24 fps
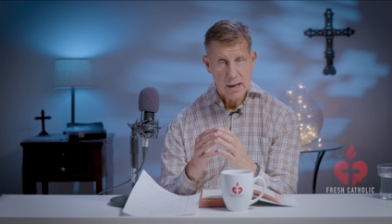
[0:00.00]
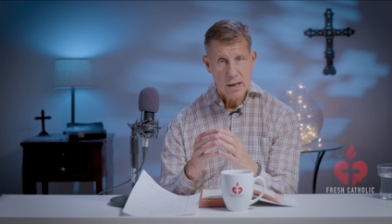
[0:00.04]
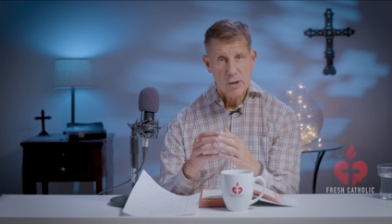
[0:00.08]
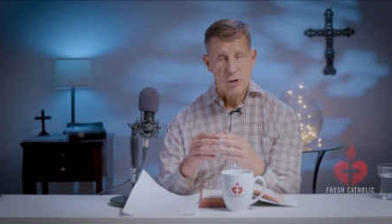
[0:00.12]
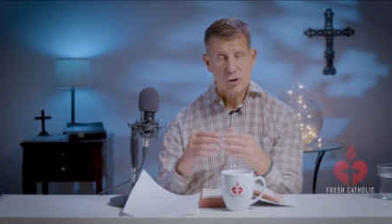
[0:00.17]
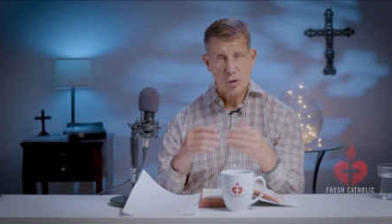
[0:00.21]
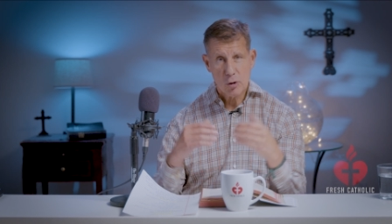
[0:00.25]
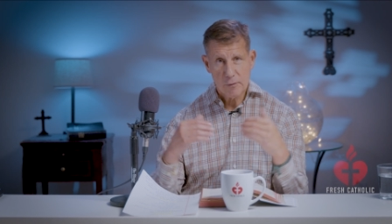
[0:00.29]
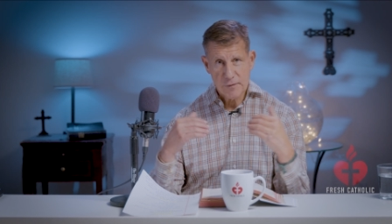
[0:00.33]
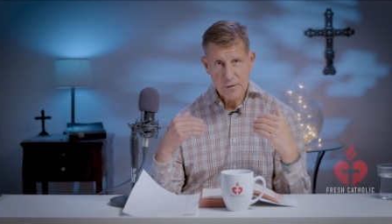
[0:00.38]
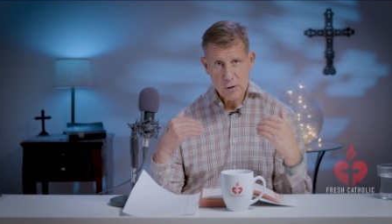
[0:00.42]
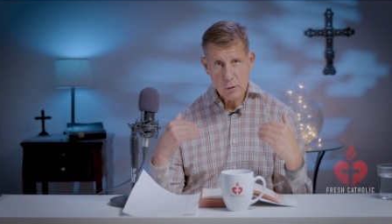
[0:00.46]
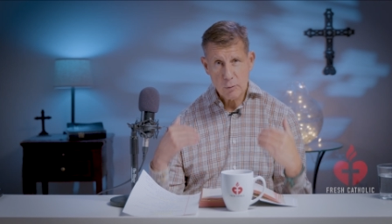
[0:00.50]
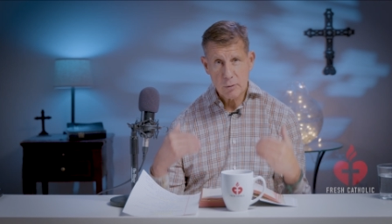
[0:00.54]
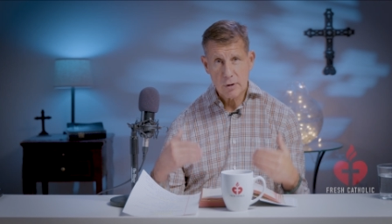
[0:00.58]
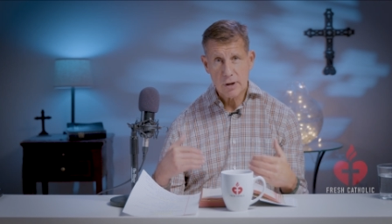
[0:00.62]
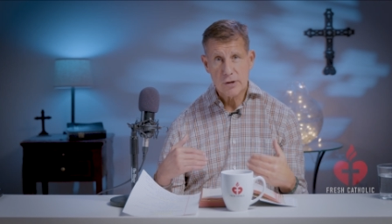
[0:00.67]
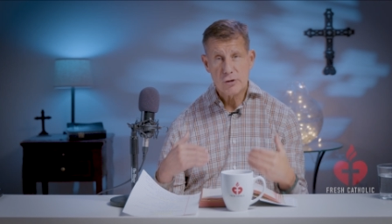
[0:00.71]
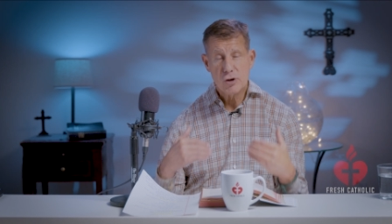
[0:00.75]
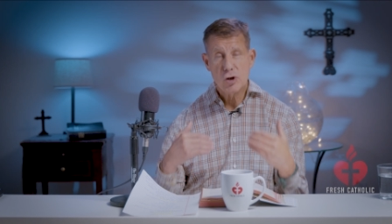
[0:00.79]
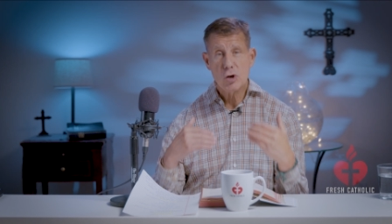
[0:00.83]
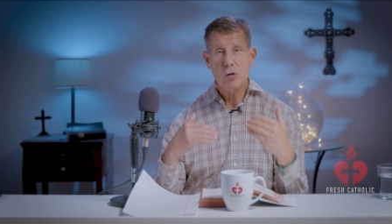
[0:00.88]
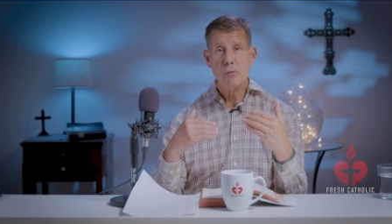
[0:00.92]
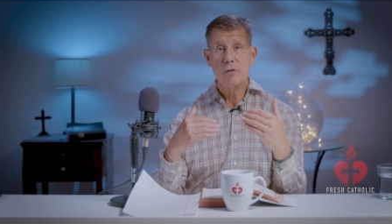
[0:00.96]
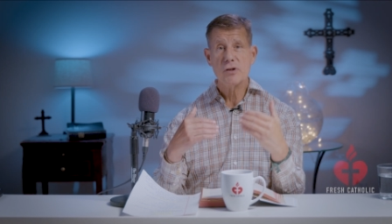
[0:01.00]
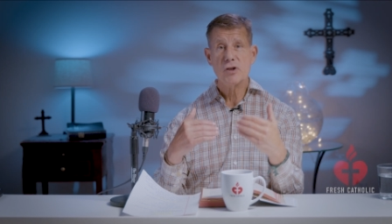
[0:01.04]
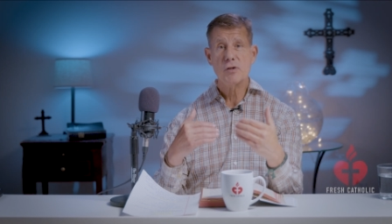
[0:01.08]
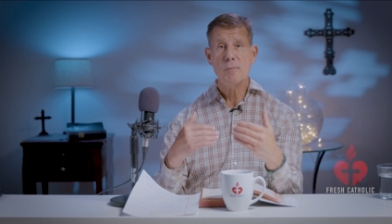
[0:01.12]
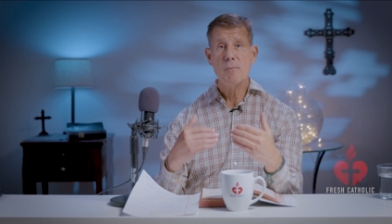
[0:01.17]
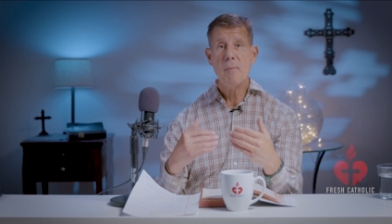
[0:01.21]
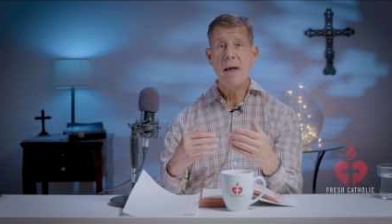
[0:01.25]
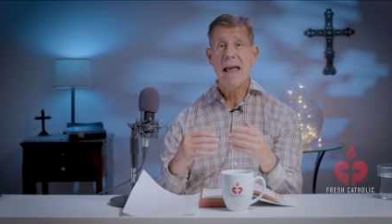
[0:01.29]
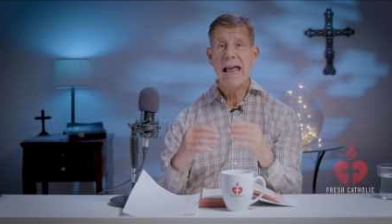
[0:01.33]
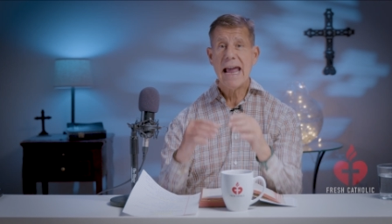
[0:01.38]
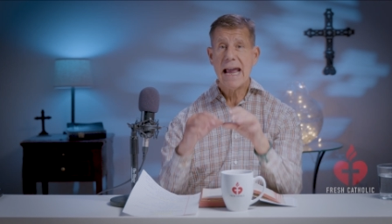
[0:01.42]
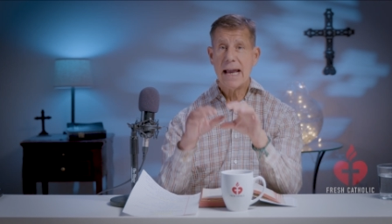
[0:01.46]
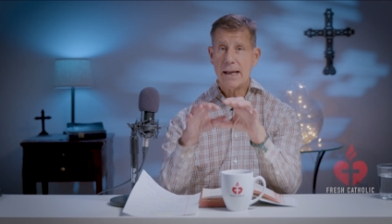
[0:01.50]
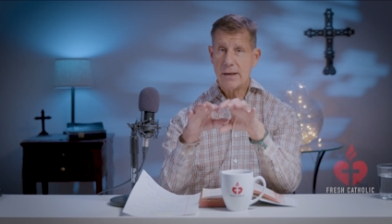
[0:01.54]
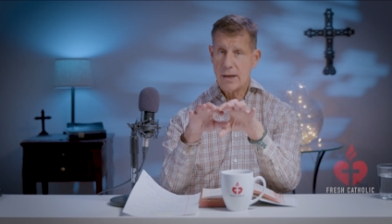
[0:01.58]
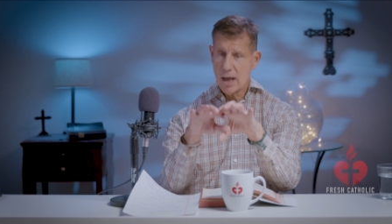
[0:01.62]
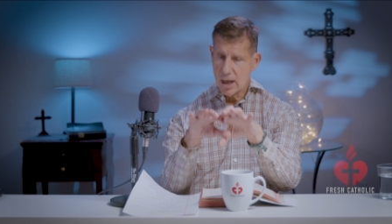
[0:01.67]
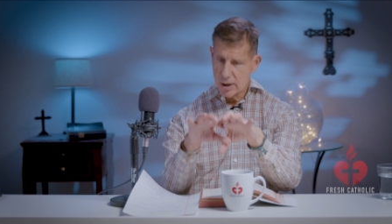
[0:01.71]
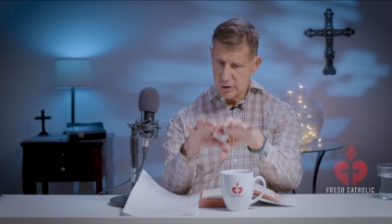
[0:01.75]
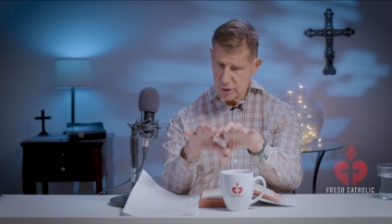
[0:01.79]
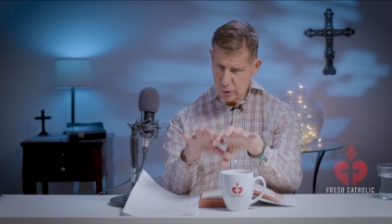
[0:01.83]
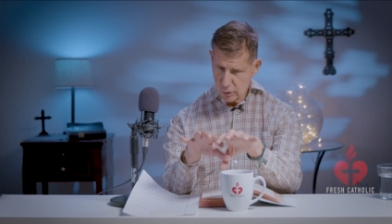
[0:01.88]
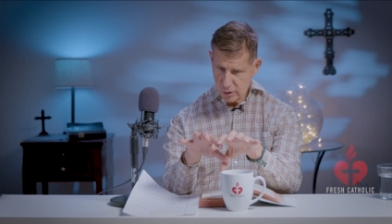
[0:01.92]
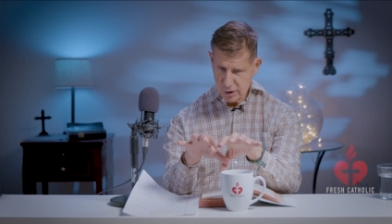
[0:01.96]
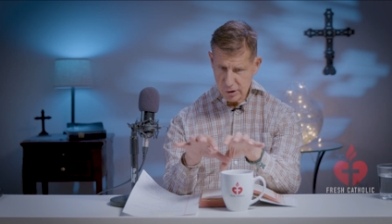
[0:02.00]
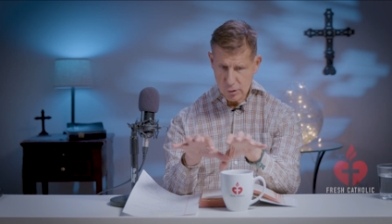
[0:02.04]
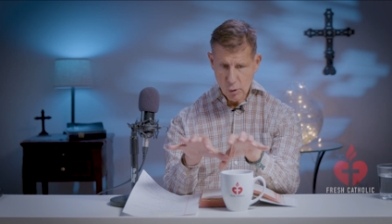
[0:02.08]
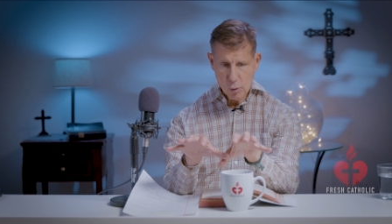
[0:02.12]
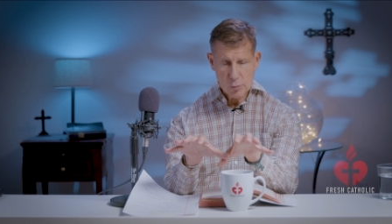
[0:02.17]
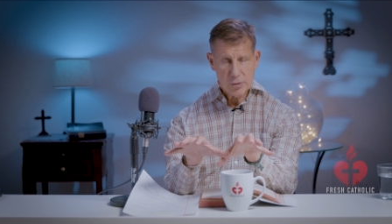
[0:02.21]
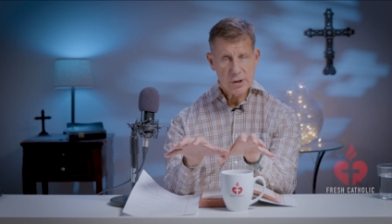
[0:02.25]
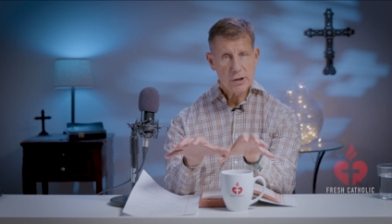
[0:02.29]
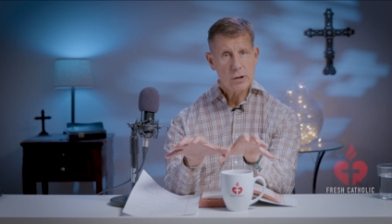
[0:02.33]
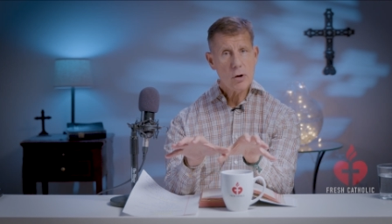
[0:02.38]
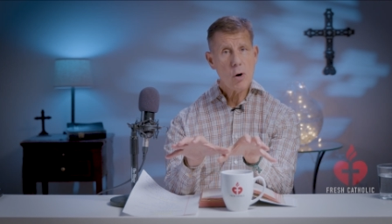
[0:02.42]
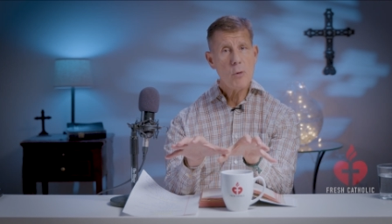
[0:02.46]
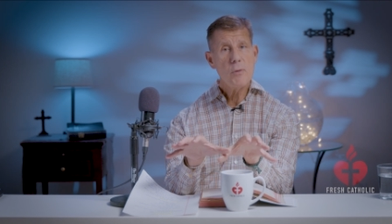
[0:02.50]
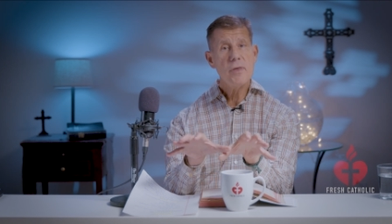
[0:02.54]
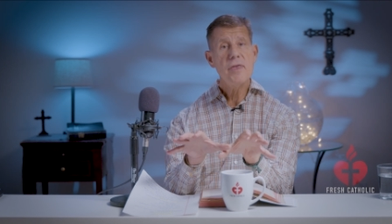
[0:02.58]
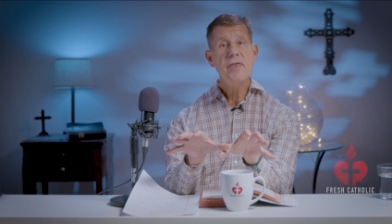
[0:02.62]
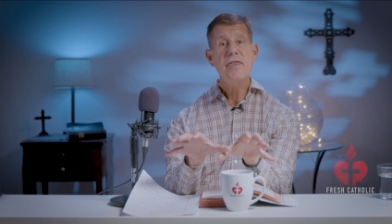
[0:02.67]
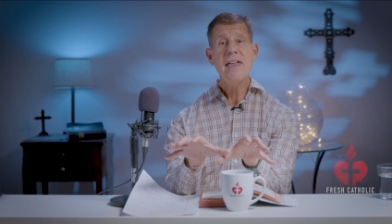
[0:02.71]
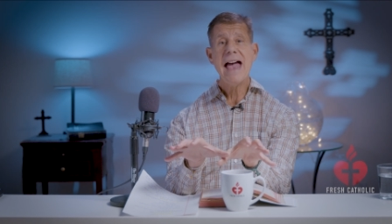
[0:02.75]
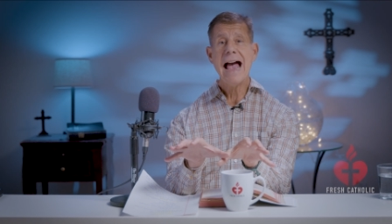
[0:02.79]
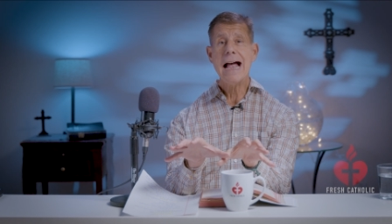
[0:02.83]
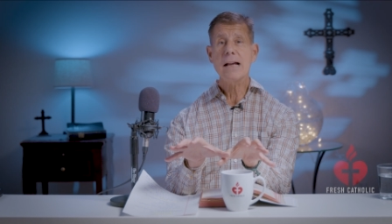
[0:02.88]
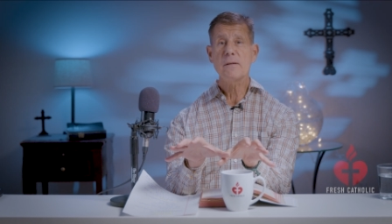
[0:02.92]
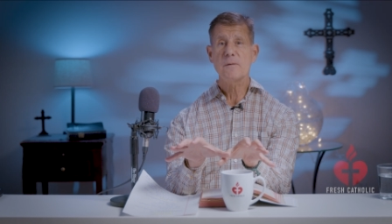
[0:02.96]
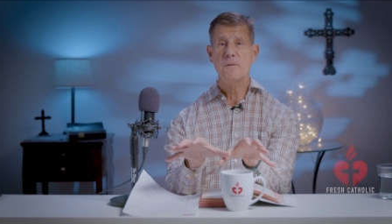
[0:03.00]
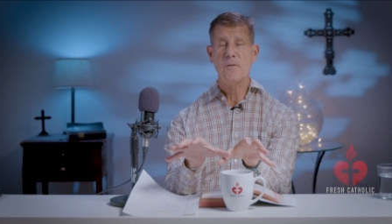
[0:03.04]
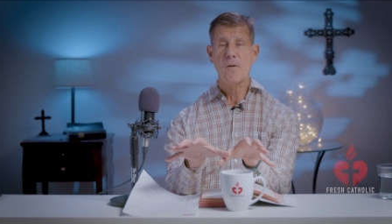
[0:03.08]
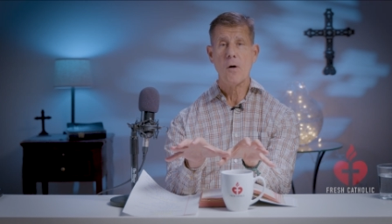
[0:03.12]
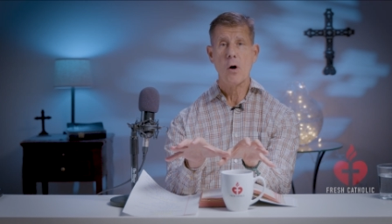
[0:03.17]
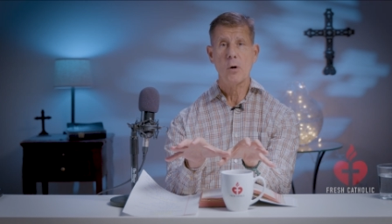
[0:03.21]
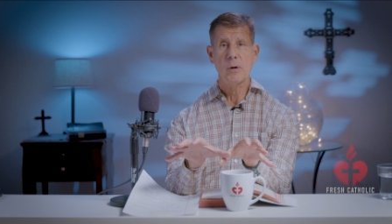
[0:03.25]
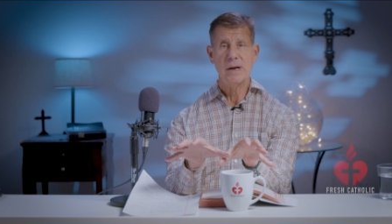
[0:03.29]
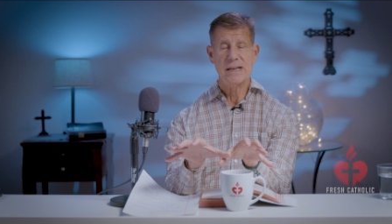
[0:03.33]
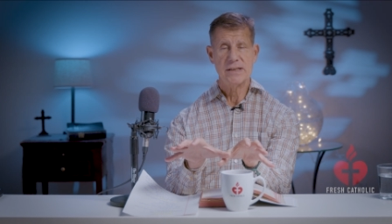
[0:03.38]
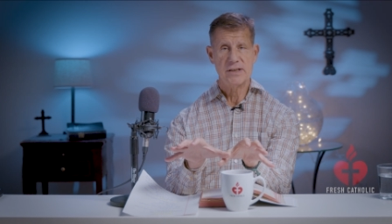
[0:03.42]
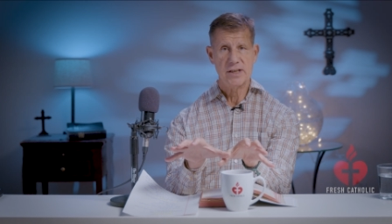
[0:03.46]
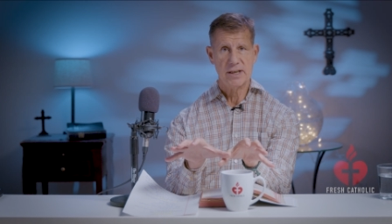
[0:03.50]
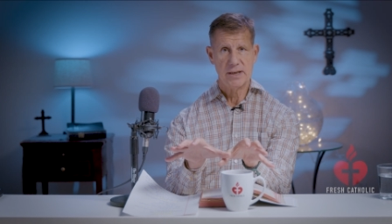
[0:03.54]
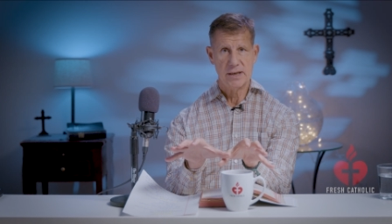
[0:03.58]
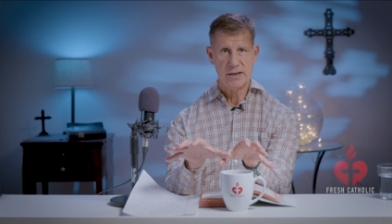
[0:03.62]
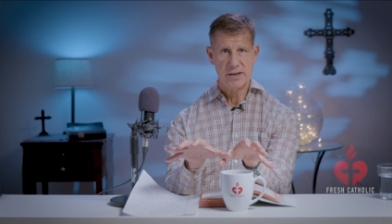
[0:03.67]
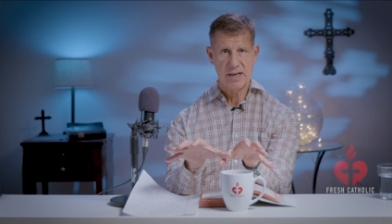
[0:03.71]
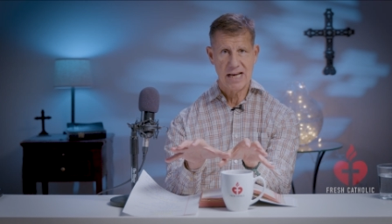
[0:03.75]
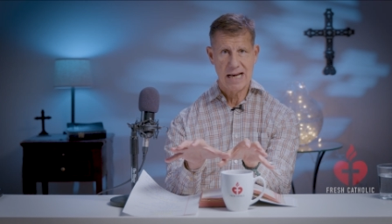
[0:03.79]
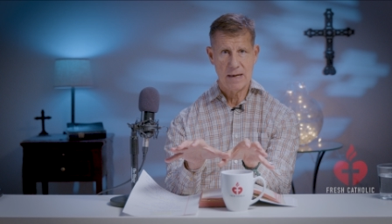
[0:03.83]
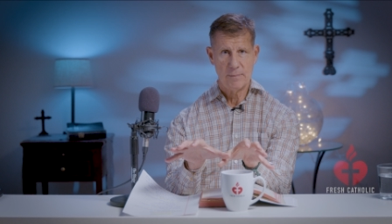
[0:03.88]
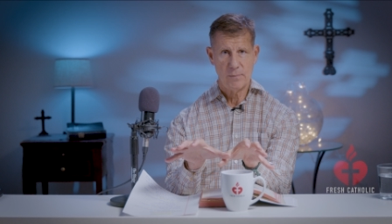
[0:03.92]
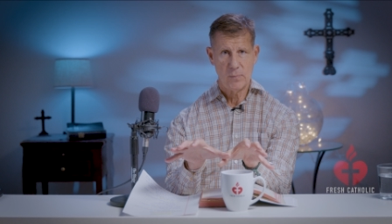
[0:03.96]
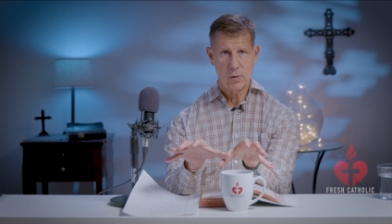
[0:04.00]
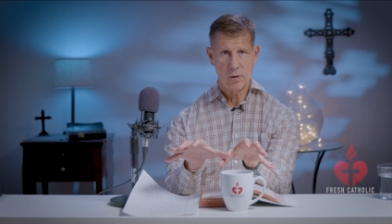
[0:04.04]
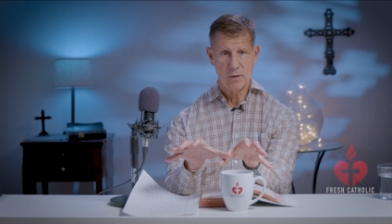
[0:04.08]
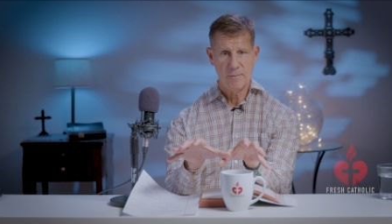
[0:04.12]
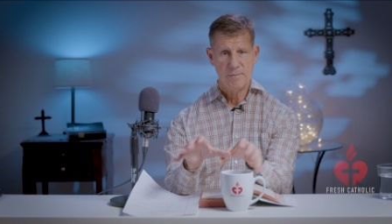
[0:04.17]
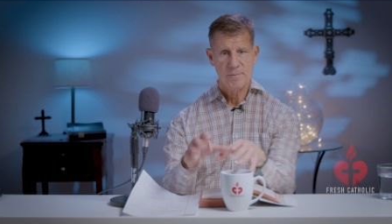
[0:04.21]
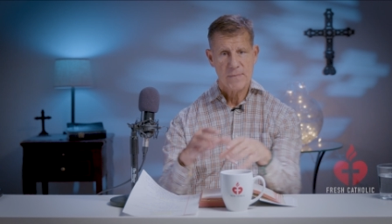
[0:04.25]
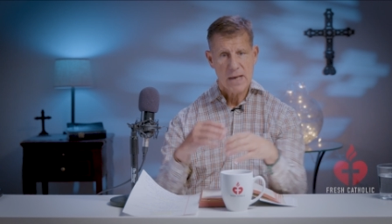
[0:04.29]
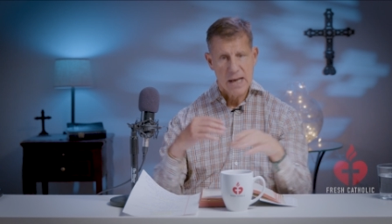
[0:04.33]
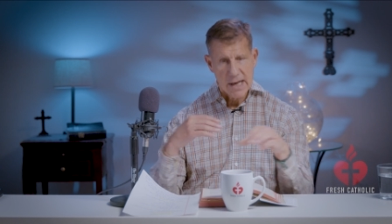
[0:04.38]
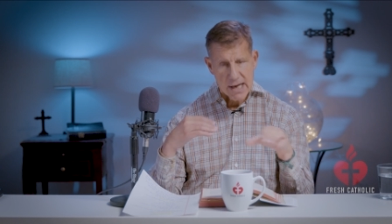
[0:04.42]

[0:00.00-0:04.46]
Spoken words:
So if you were a Jewish man, you could only go that far into the temple.